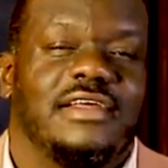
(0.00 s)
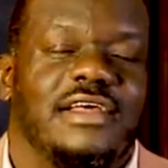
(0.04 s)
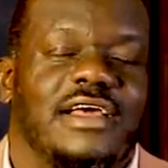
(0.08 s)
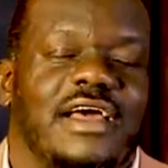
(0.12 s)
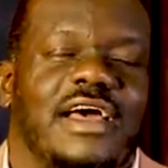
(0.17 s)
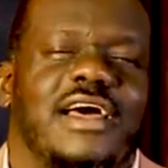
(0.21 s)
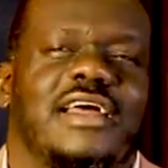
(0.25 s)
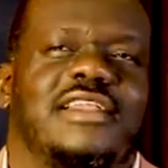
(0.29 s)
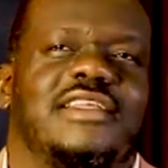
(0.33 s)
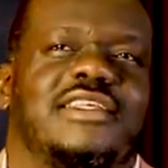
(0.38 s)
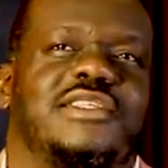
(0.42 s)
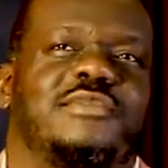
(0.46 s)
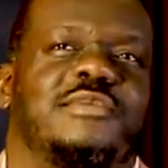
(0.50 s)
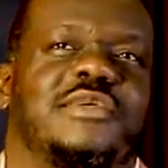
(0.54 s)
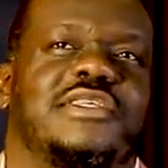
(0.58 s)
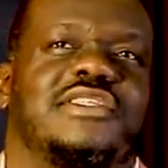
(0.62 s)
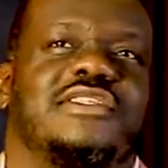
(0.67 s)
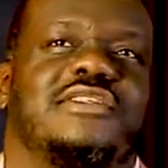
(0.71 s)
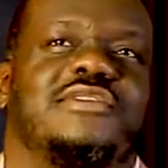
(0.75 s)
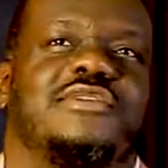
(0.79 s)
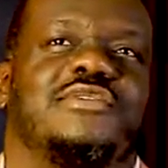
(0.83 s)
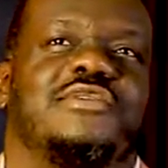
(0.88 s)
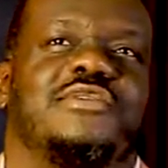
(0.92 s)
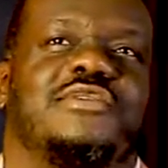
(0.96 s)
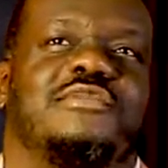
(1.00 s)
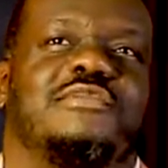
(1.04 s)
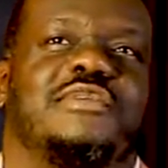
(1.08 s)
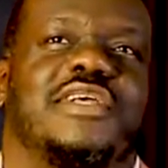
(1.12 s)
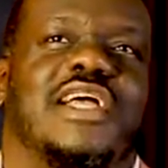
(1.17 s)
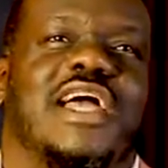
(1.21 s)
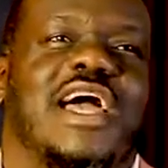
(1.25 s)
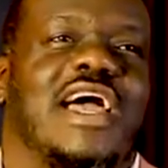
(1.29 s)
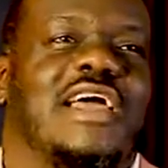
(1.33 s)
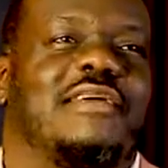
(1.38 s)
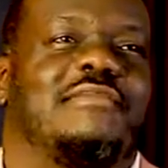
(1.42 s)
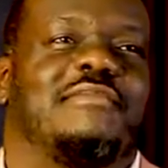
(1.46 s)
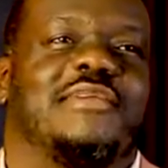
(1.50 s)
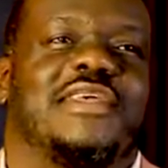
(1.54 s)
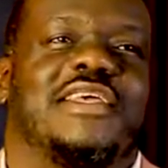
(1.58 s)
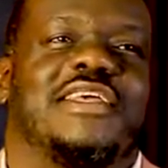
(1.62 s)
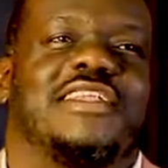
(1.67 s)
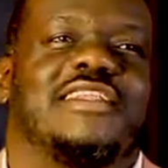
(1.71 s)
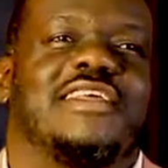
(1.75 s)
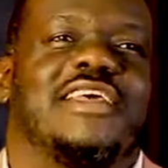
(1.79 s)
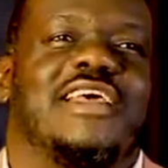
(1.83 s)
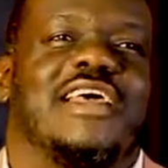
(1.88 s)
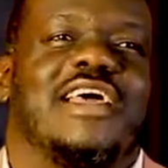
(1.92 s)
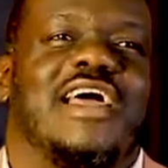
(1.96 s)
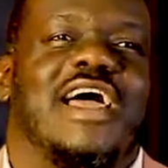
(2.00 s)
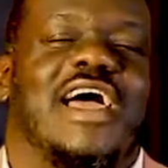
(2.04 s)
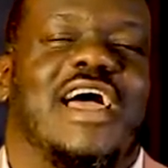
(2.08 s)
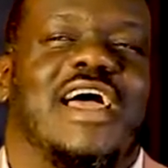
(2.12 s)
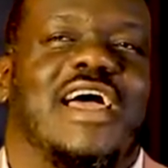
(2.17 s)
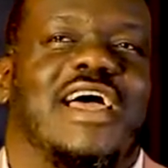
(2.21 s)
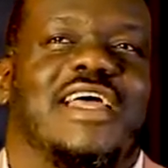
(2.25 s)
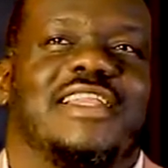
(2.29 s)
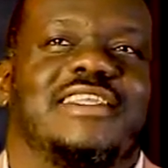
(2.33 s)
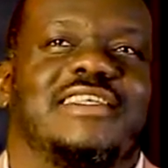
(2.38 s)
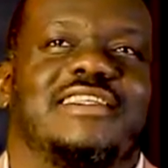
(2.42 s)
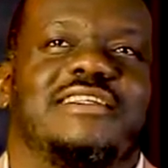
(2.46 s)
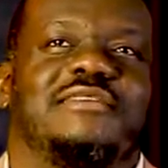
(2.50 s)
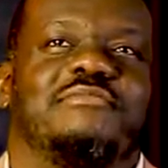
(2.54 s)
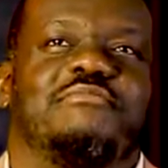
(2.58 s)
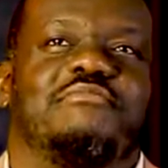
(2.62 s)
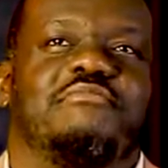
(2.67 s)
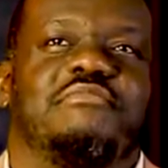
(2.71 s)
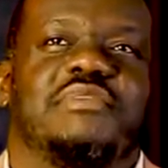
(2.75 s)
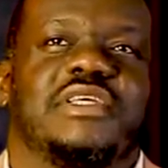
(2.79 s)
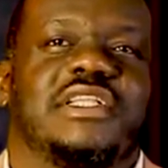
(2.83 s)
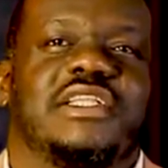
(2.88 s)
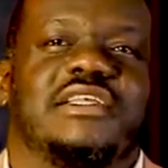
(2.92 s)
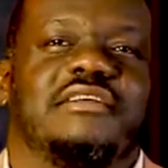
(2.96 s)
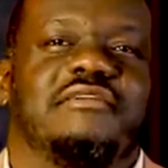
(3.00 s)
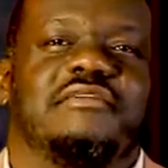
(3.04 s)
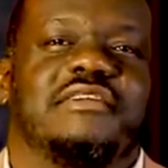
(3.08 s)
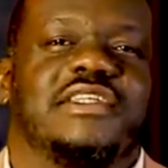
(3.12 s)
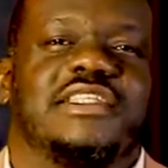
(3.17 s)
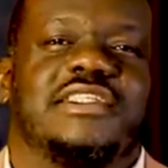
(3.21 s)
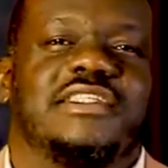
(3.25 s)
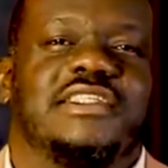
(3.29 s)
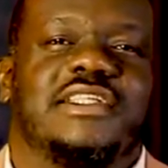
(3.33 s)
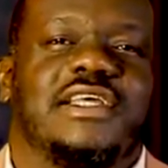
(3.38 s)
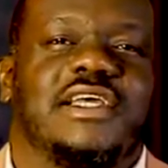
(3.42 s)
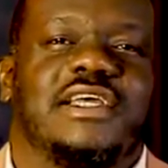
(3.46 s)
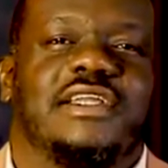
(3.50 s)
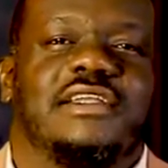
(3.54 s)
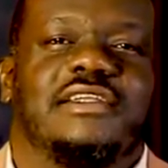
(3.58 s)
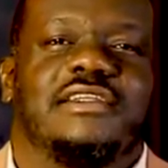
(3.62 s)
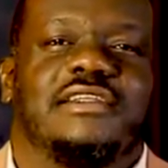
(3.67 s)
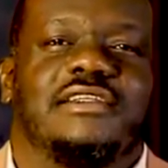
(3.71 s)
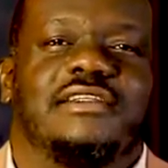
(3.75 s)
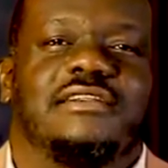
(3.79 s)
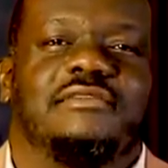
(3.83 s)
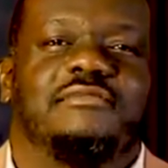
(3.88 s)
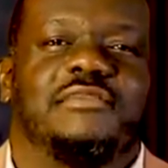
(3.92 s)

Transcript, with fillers: Ah, this person told me, Kai, man, I, I didn't believe it then.